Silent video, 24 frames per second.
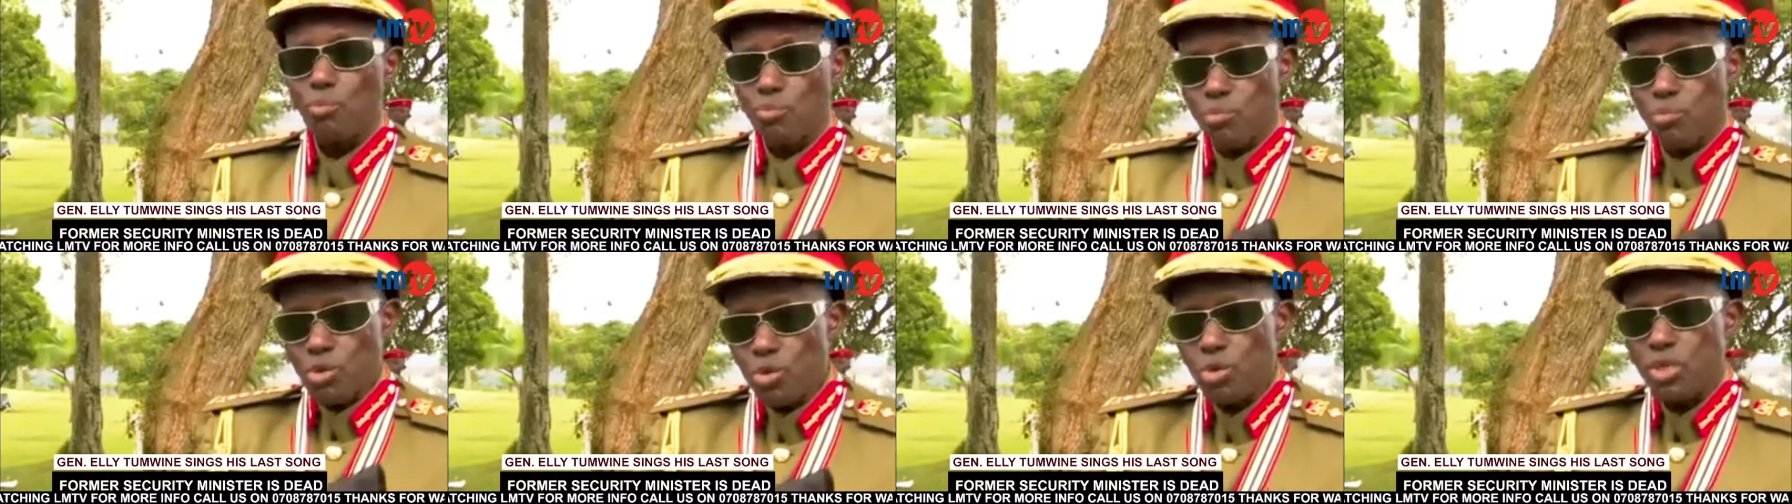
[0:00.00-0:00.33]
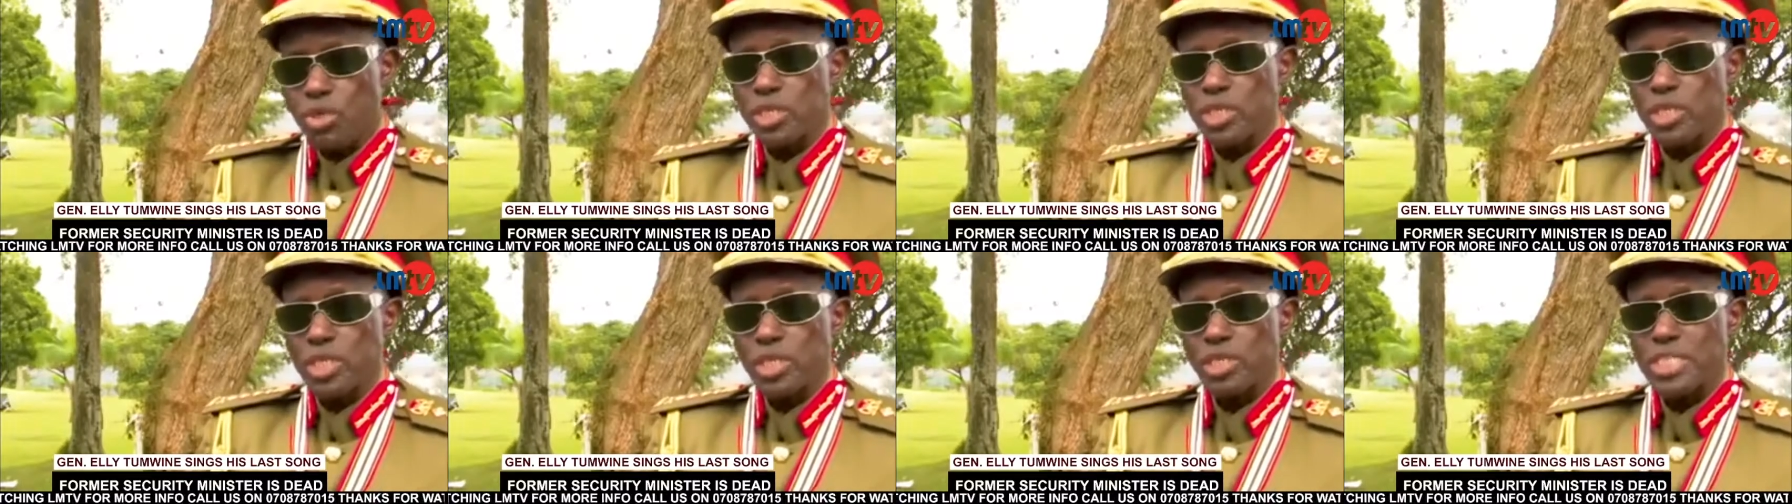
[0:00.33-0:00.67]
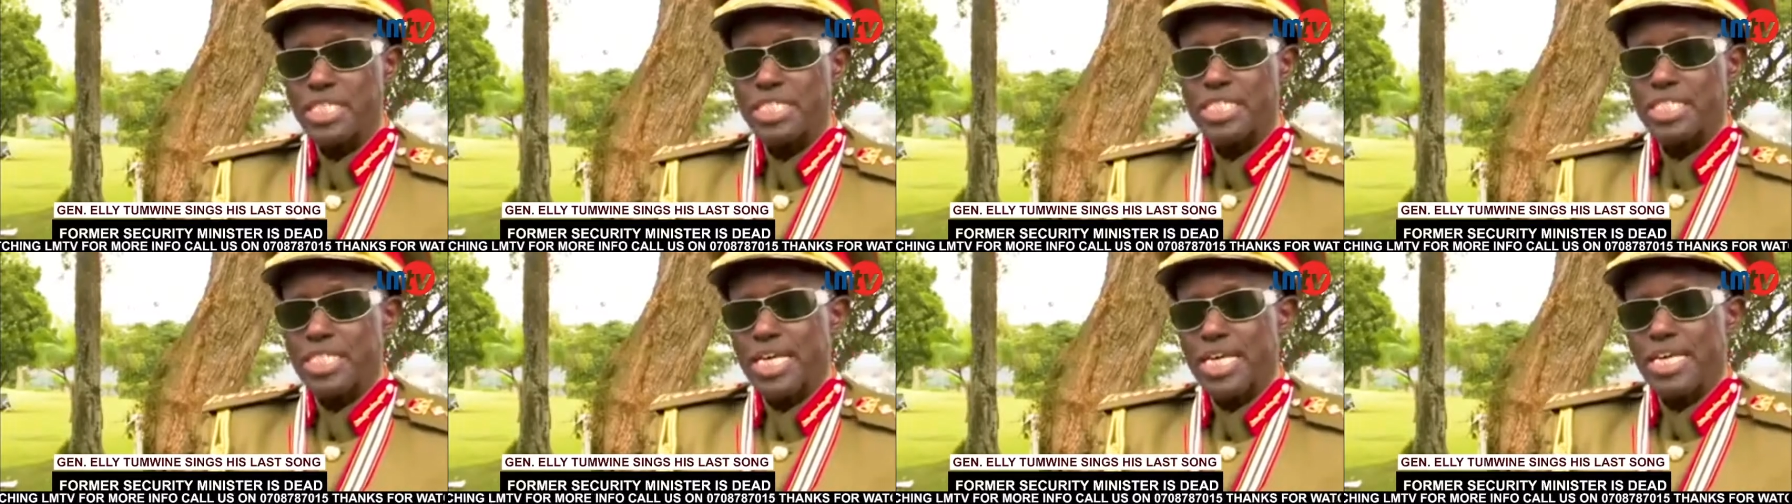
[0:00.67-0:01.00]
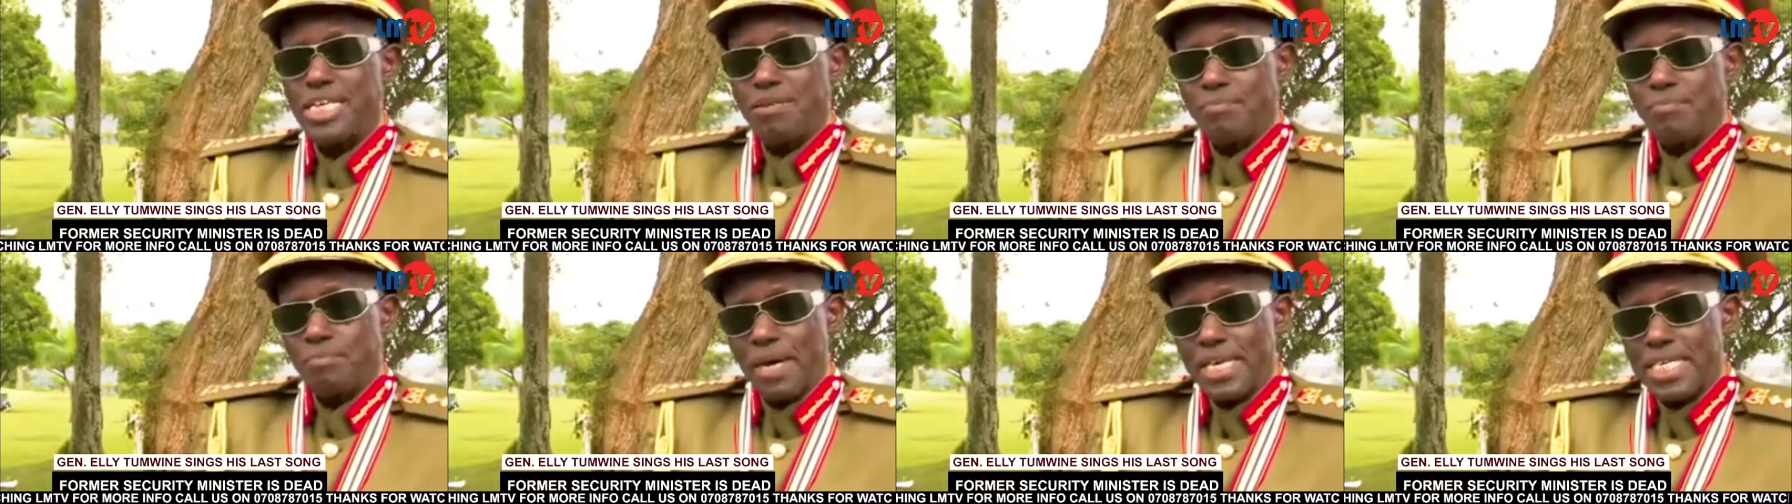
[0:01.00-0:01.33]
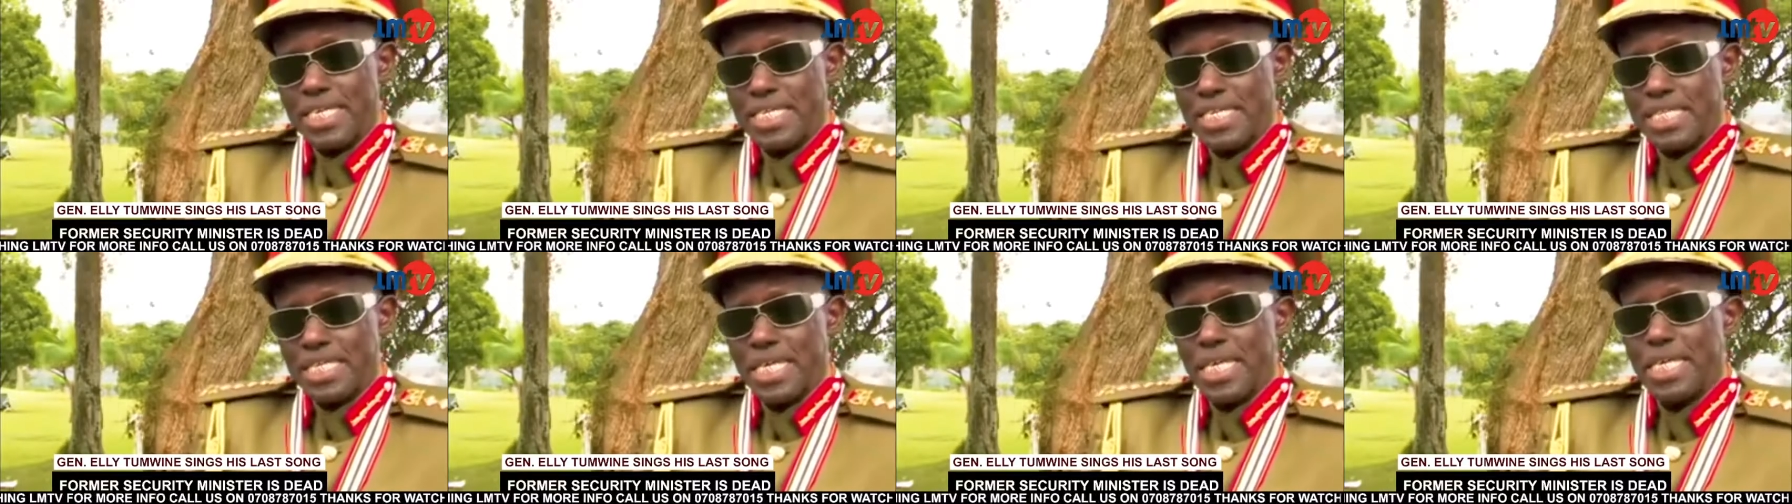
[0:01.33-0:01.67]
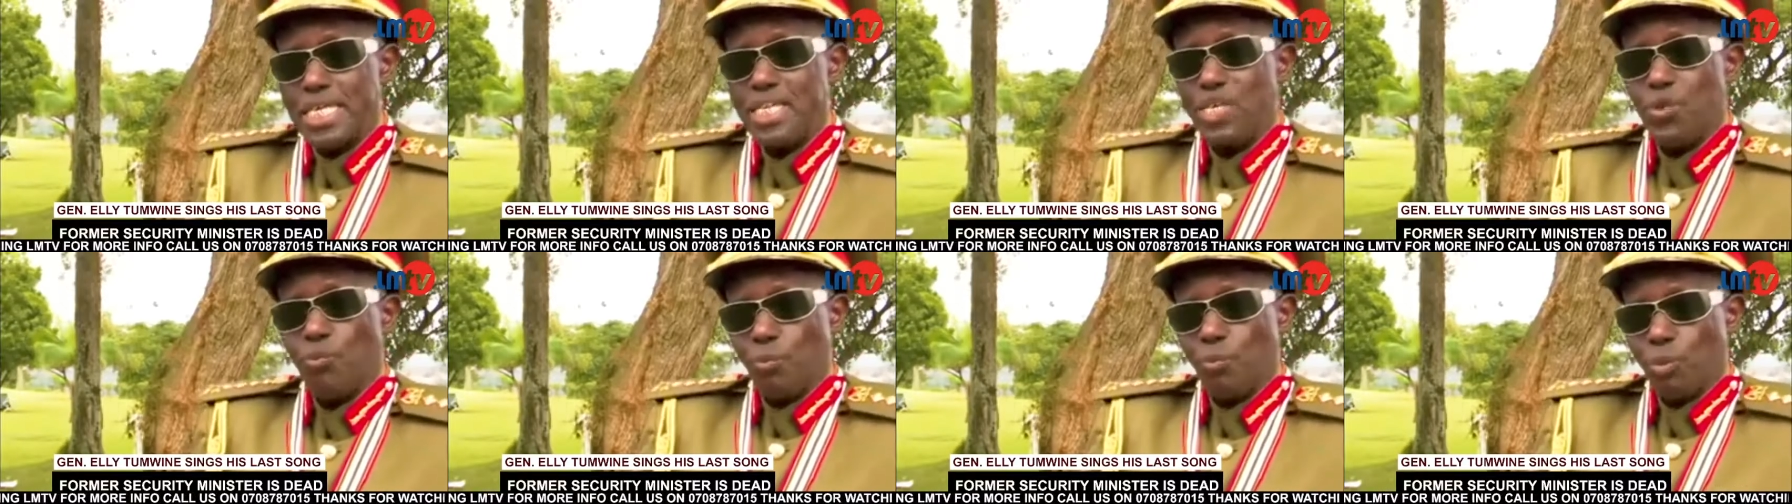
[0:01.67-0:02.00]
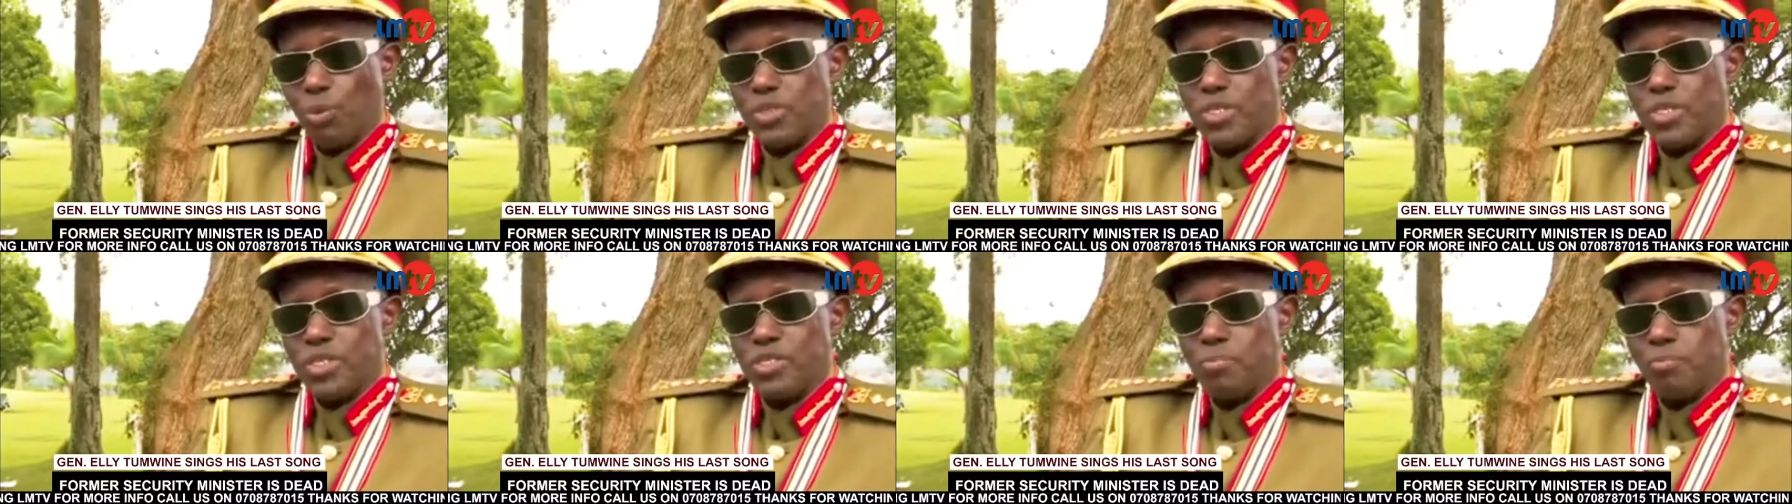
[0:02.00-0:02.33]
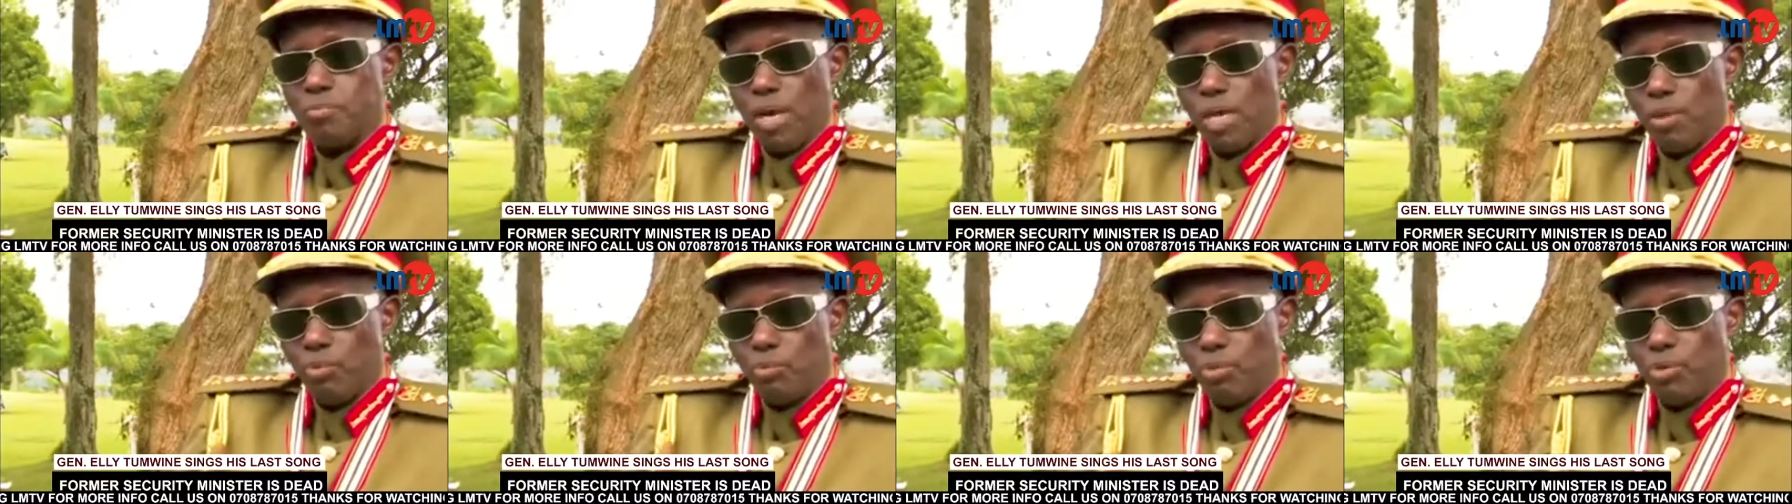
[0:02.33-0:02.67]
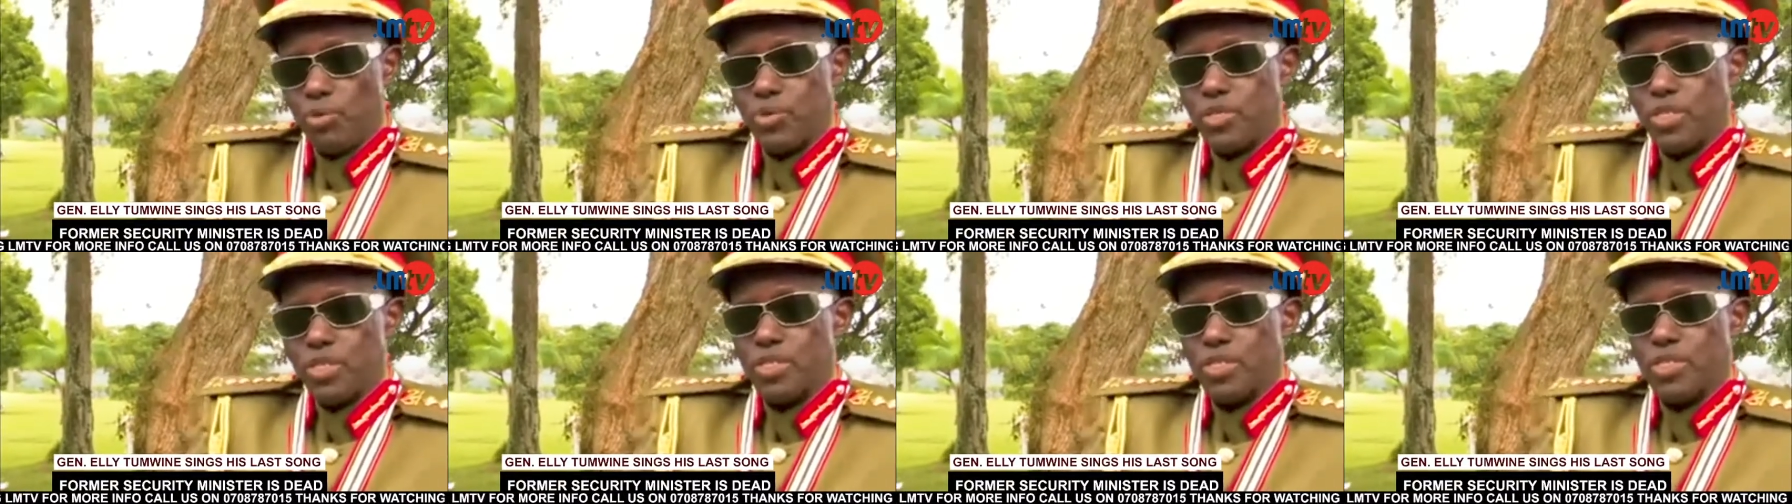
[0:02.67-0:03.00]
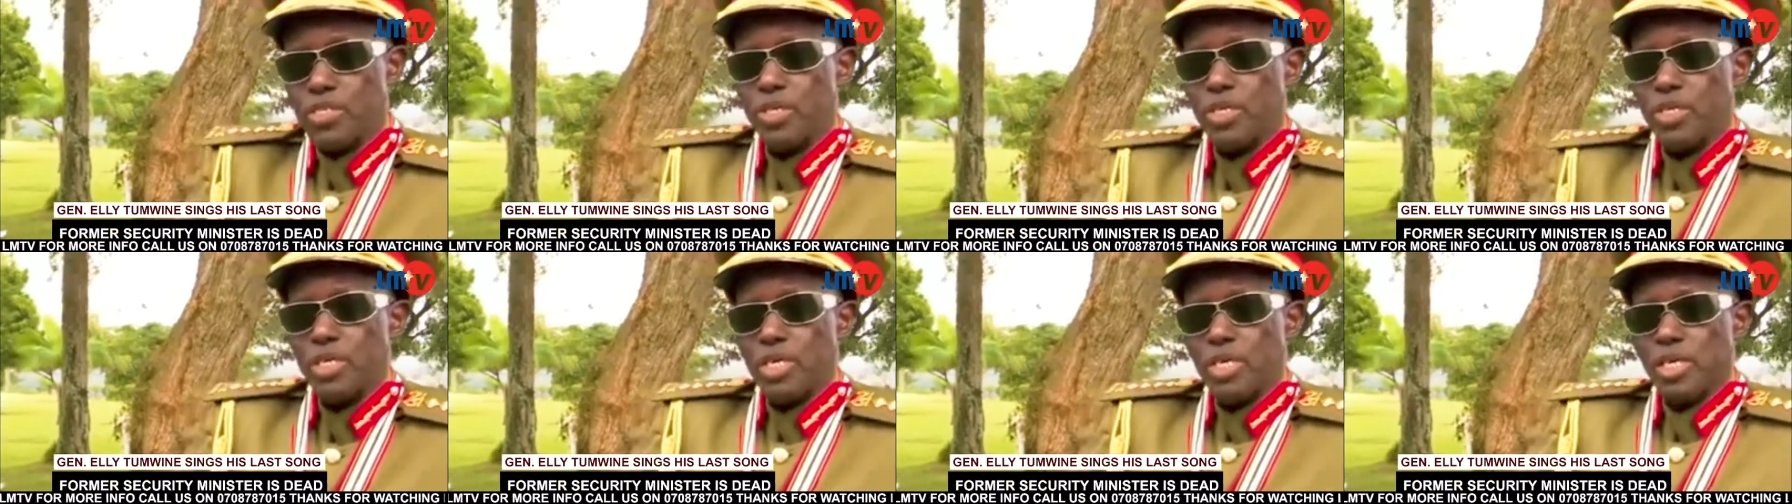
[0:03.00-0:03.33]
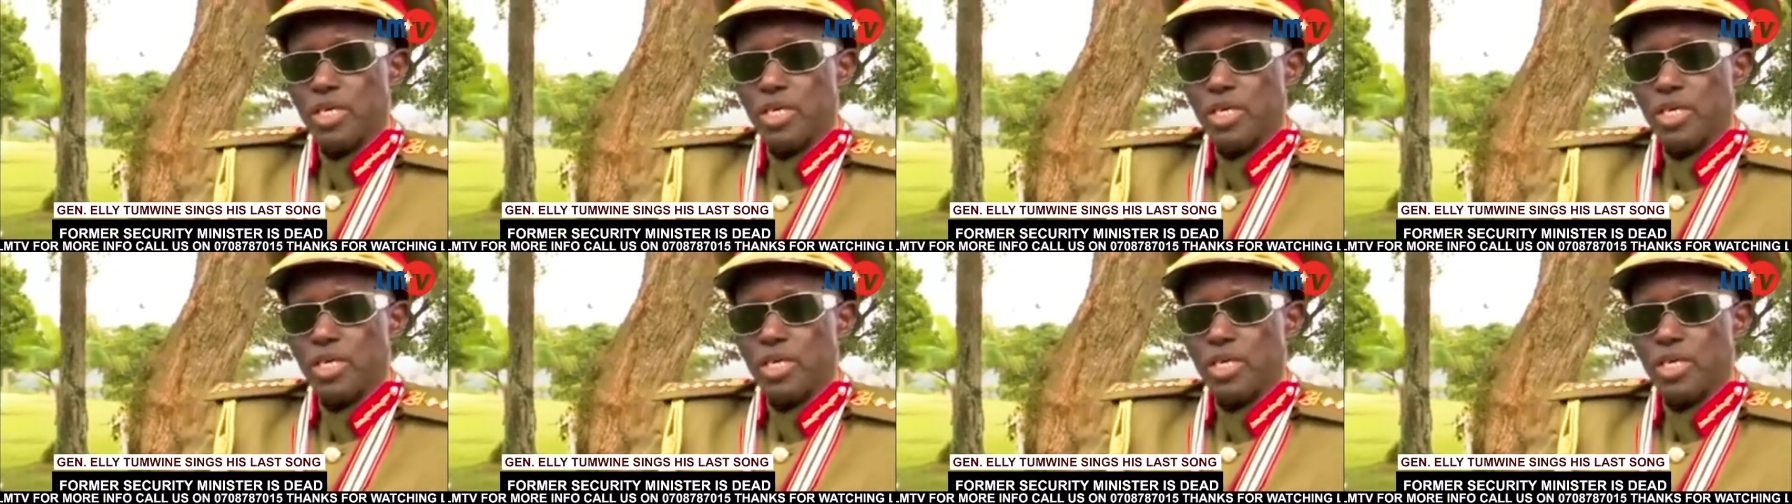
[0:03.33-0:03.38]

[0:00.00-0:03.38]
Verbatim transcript: built stage by stage, process by process,